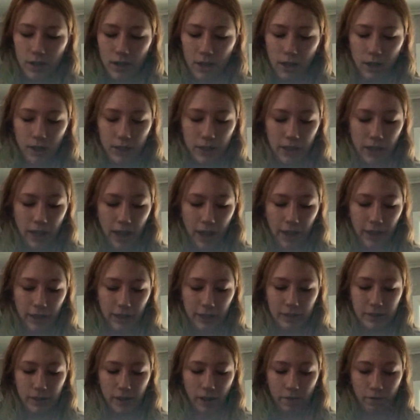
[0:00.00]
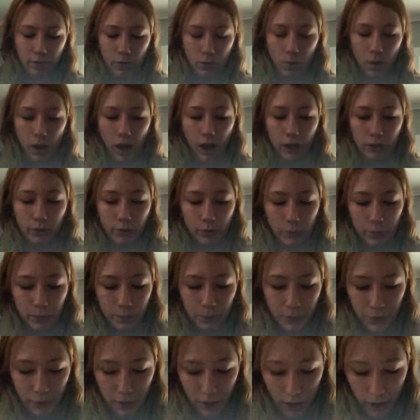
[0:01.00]
on the island of Oahu.
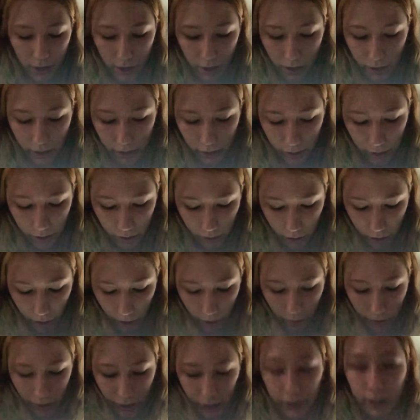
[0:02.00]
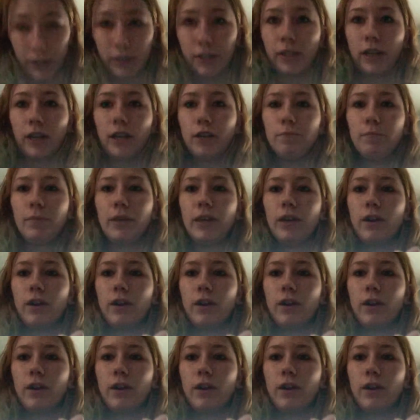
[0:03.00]
So this is going to be